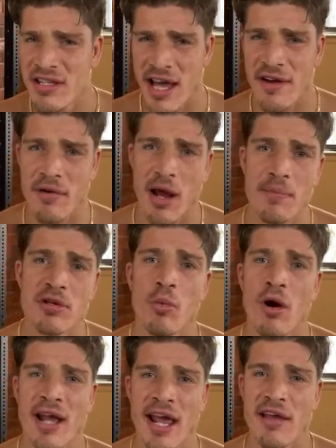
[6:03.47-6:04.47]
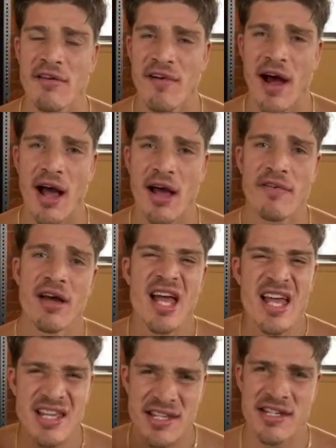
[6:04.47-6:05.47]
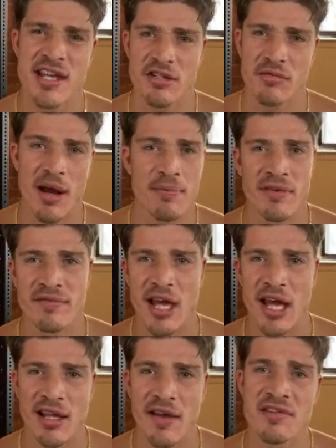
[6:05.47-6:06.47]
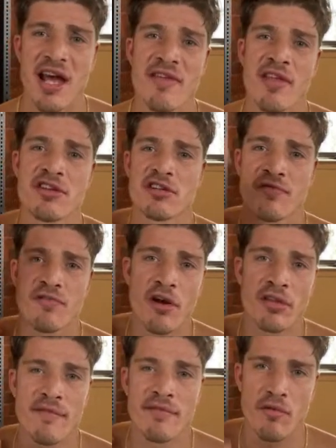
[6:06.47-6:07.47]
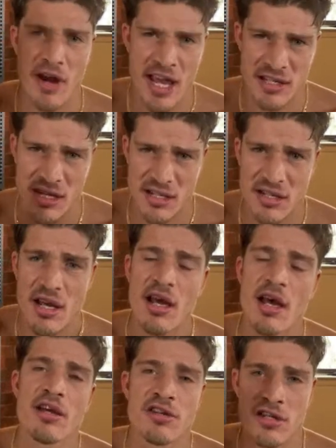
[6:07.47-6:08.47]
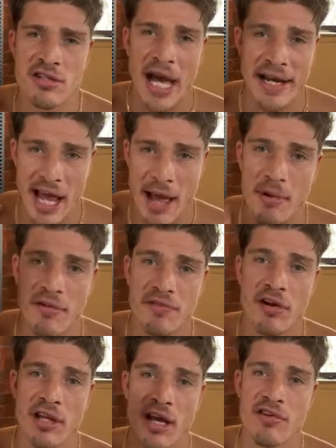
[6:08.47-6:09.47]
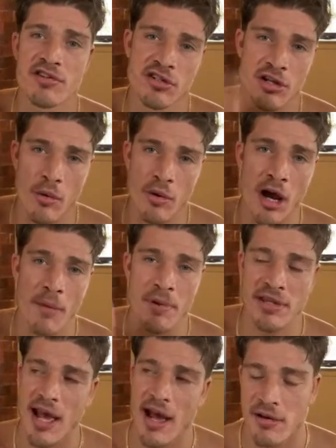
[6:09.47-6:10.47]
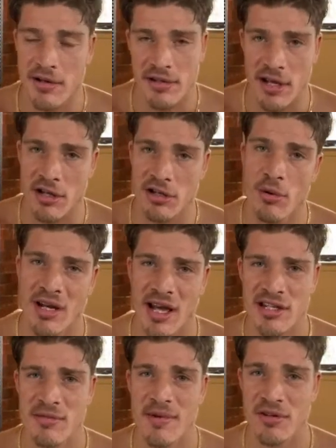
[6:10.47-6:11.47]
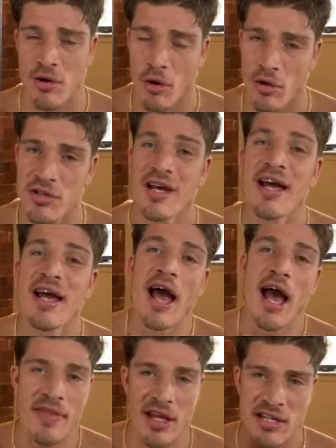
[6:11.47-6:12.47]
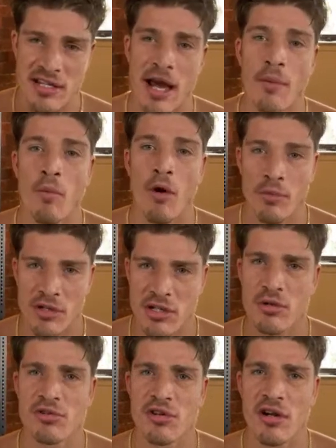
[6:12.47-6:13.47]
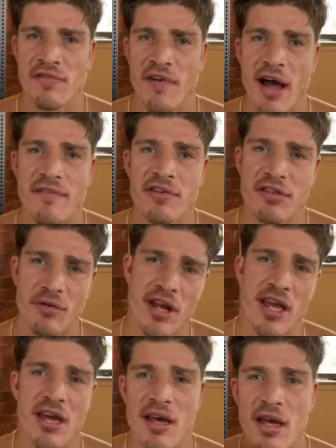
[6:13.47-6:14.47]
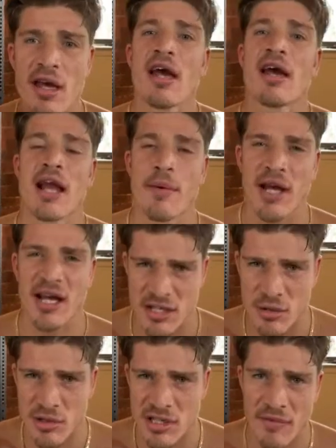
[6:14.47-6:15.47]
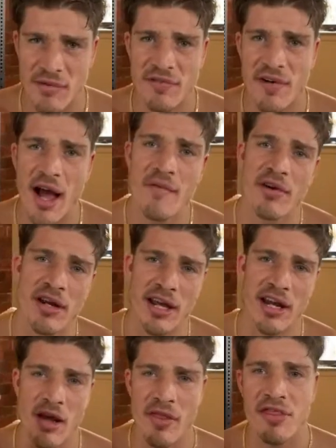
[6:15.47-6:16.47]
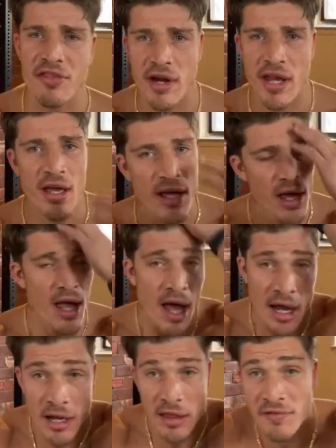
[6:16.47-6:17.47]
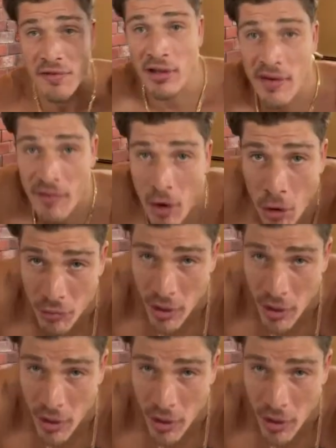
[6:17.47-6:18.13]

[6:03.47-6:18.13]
10 reps, 185, six reps of deadlifts, and then just front lever raises, just dynamic front levers, just going up and down, didn't do any isometric holds. And then set one was 235 for three. Now we got 275. We're going to get another three, another front lever hold